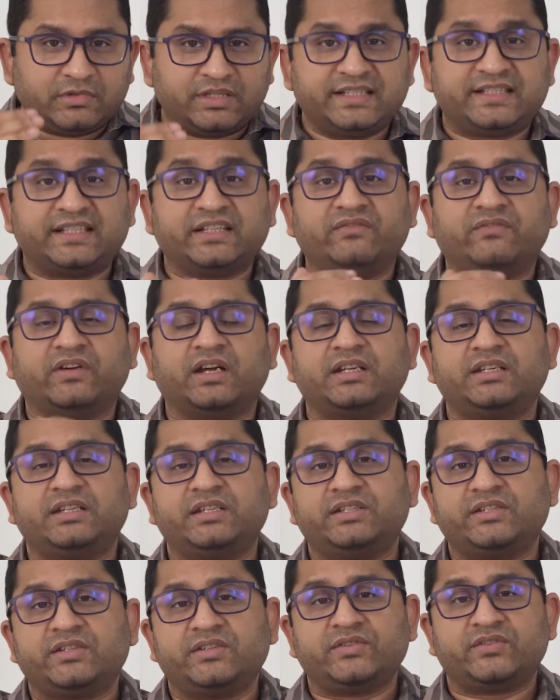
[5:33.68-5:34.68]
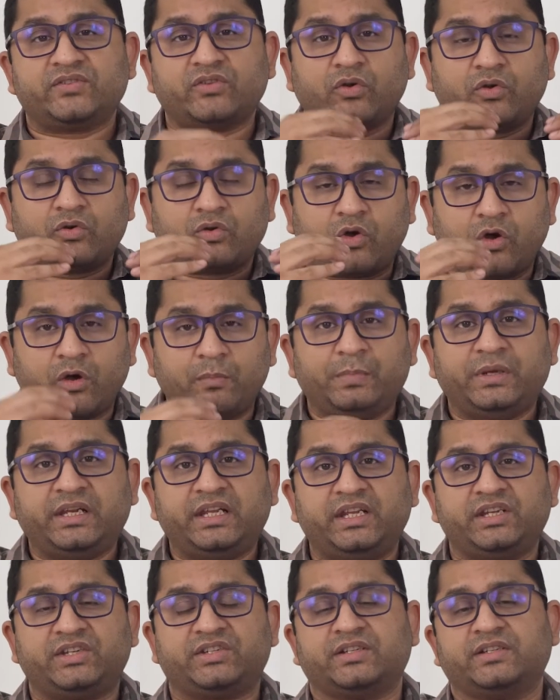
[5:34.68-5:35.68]
disadvantages or
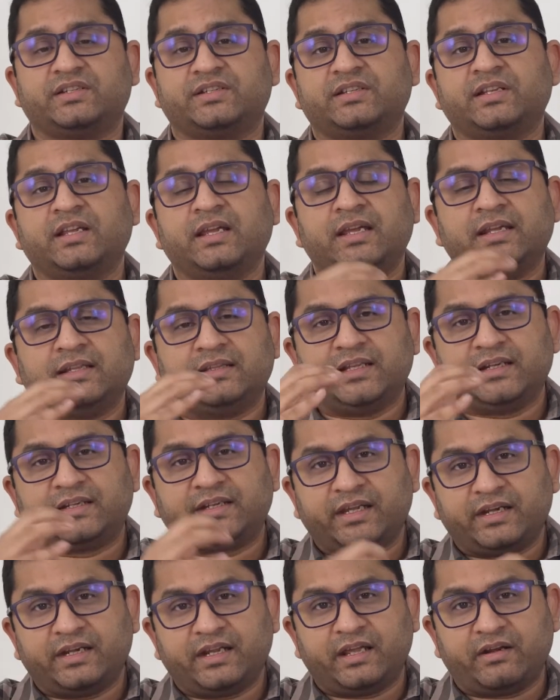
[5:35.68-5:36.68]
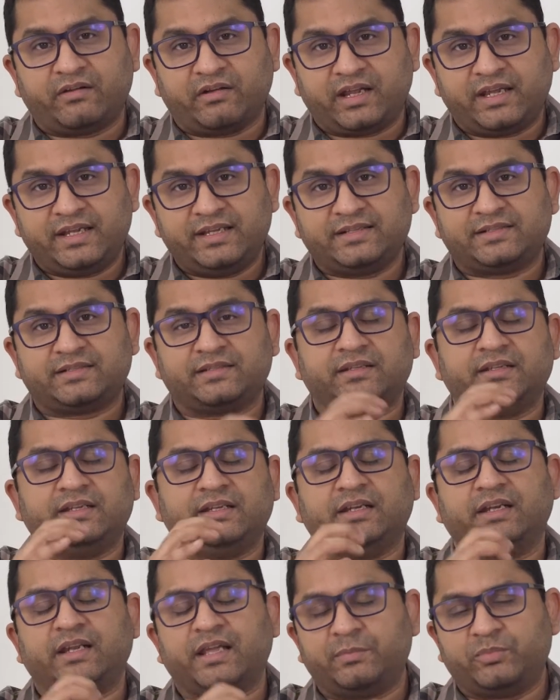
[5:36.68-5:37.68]
complications that can arise
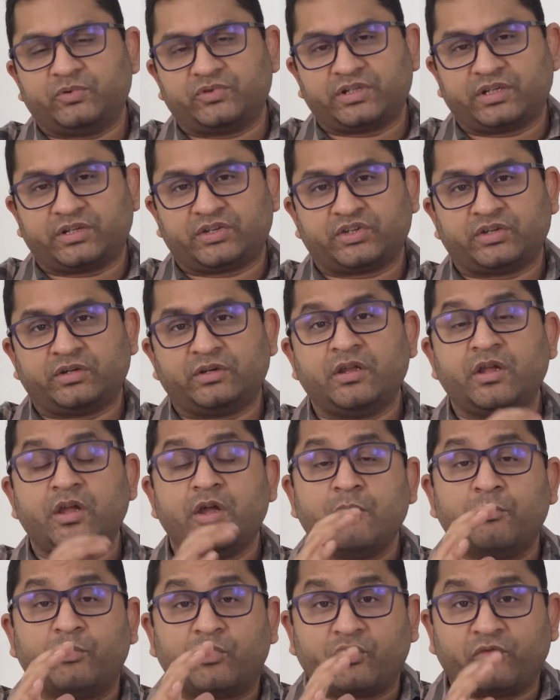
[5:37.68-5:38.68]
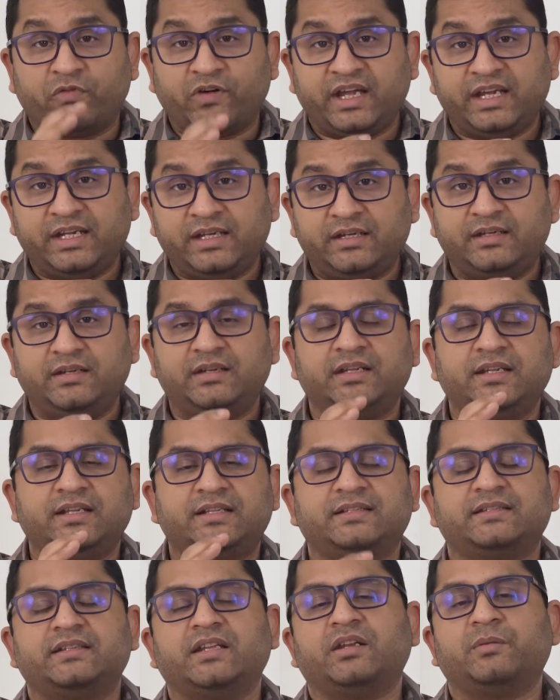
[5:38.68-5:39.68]
in liposuction, provided
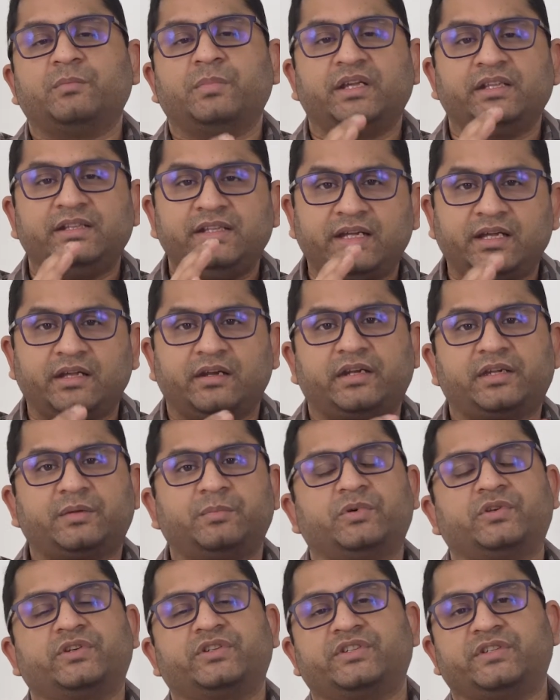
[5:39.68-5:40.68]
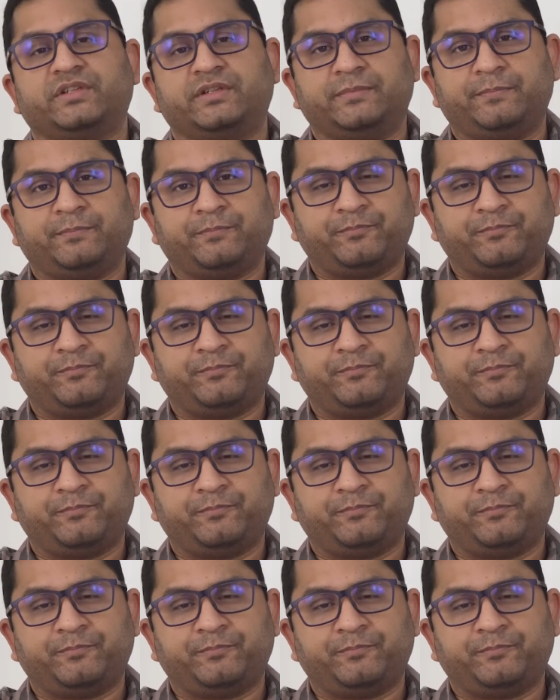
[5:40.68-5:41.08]
it's done by the correct person.